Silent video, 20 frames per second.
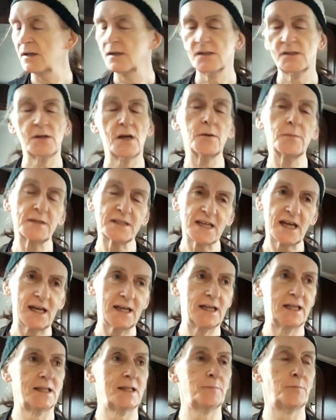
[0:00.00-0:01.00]
So now we're
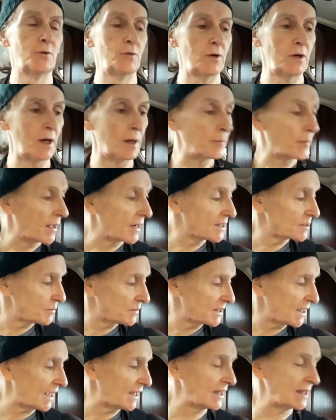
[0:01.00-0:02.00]
tidying the boat up. And as
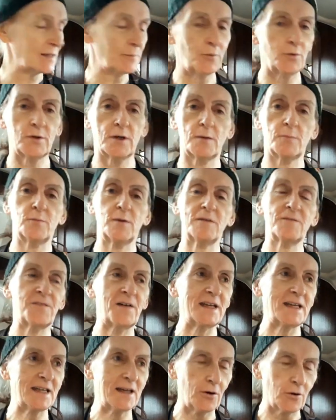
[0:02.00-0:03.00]
we're tidying the boat up, we're
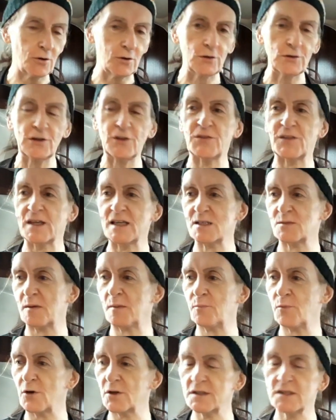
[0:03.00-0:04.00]
finding all the things
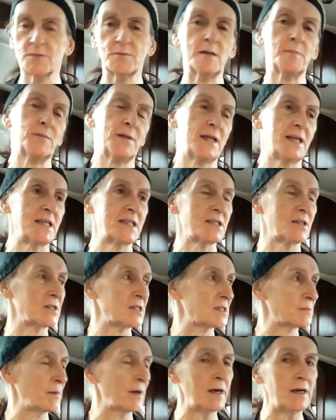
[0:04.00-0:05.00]
we bought to replenish our
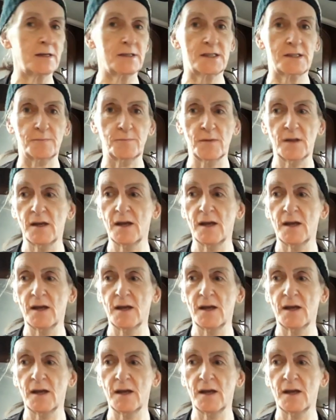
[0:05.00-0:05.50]
spares.